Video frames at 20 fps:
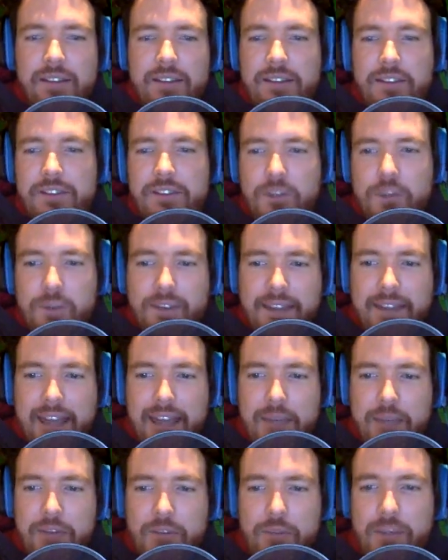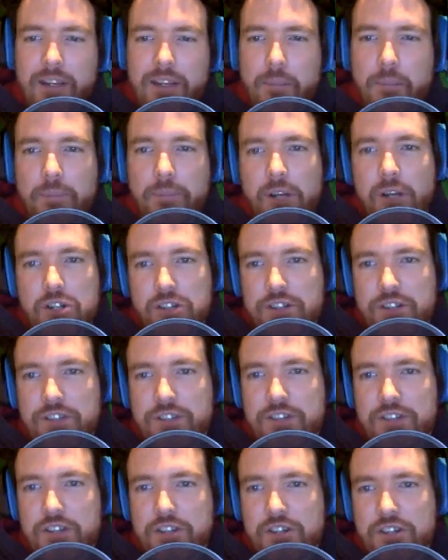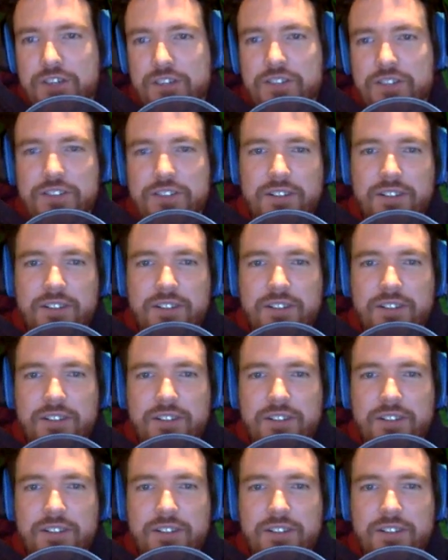do in the game is make a bunch of decisions.